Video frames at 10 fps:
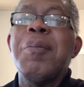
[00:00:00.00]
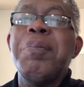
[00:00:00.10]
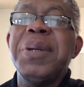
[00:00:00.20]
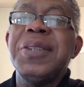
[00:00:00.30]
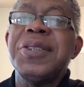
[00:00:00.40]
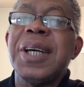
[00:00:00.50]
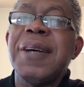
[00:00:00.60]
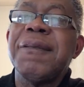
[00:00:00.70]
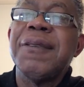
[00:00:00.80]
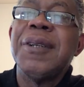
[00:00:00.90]
Be
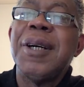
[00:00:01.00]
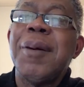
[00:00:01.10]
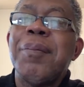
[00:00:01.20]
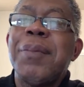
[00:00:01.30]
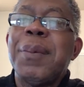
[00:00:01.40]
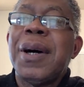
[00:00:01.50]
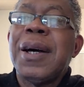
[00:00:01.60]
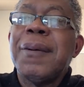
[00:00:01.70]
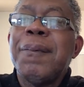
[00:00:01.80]
safe. Bye-bye.